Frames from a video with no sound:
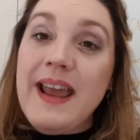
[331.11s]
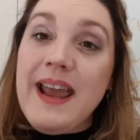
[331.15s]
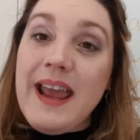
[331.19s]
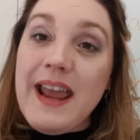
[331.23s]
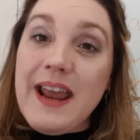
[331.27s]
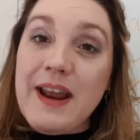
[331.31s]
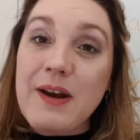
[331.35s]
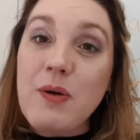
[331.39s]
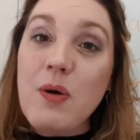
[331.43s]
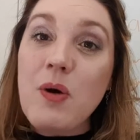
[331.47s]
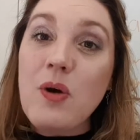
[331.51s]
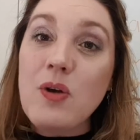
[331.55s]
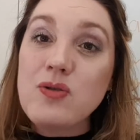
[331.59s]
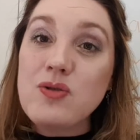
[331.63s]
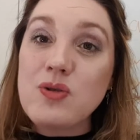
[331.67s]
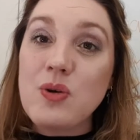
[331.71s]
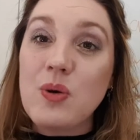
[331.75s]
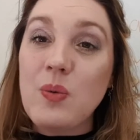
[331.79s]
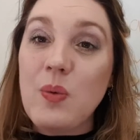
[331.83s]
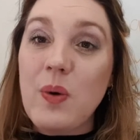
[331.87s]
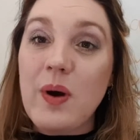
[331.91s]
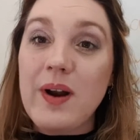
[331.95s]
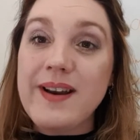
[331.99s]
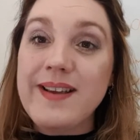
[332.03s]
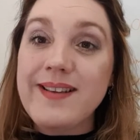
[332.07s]
and also
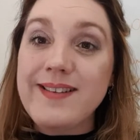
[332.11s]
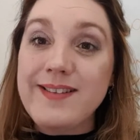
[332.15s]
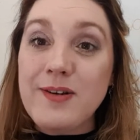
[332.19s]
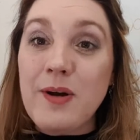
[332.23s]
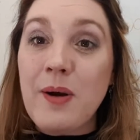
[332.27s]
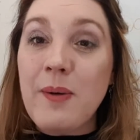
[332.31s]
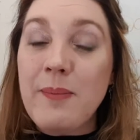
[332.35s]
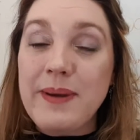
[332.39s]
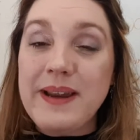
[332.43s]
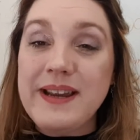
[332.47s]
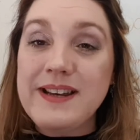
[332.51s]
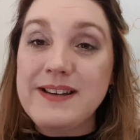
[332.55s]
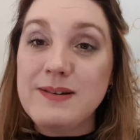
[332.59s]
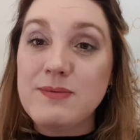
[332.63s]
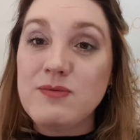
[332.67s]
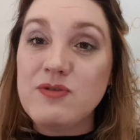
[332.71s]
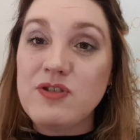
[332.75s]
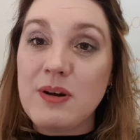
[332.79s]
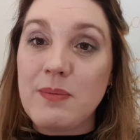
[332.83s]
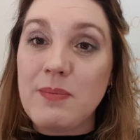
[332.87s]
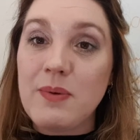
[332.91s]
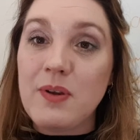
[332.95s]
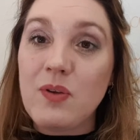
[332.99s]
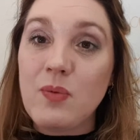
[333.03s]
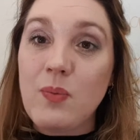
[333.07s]
what is your
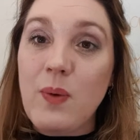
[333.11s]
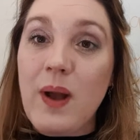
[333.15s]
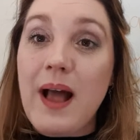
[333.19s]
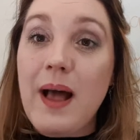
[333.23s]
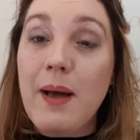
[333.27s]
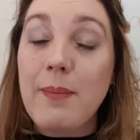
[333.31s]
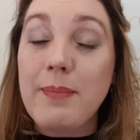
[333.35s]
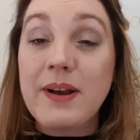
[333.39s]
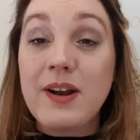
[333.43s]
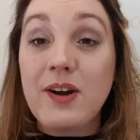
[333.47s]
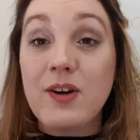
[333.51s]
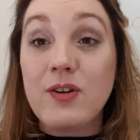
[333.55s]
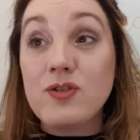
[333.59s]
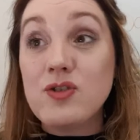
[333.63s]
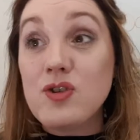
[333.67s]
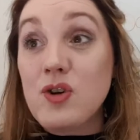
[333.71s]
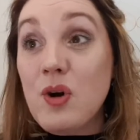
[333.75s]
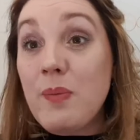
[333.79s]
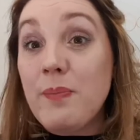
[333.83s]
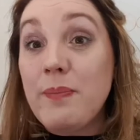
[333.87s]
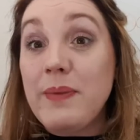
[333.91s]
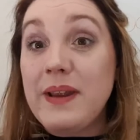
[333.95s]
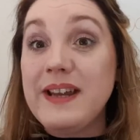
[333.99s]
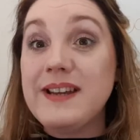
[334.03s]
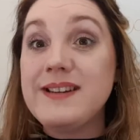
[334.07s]
mediumship as well, because your
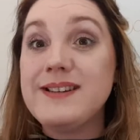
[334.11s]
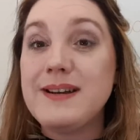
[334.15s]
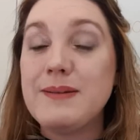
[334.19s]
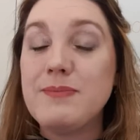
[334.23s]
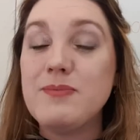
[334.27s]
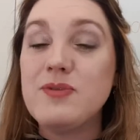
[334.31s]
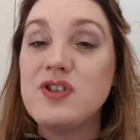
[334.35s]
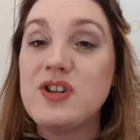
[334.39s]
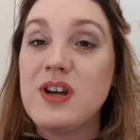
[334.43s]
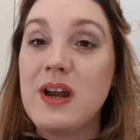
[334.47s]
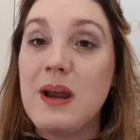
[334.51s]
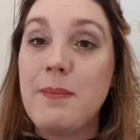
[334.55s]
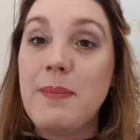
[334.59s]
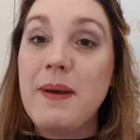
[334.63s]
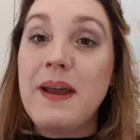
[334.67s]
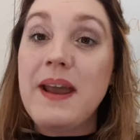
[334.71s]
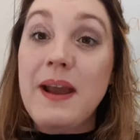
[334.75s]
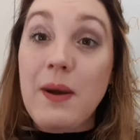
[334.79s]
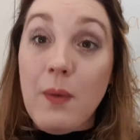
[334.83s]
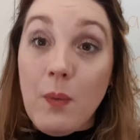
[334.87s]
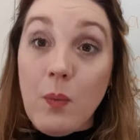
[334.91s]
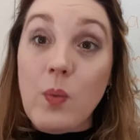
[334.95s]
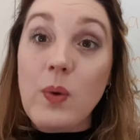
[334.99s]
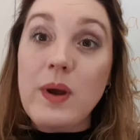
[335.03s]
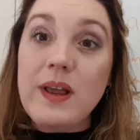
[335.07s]
mediumship
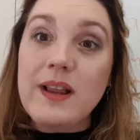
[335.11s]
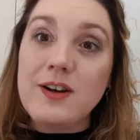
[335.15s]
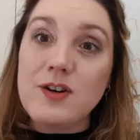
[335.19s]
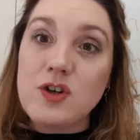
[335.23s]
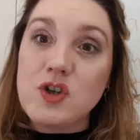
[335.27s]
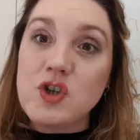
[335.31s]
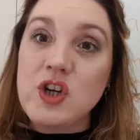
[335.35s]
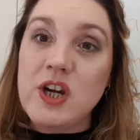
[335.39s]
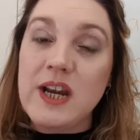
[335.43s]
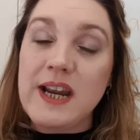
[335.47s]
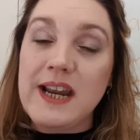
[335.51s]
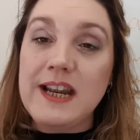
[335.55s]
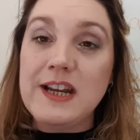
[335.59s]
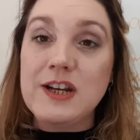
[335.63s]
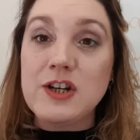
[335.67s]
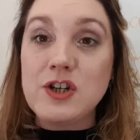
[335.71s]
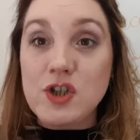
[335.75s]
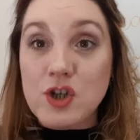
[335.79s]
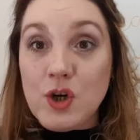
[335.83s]
will change.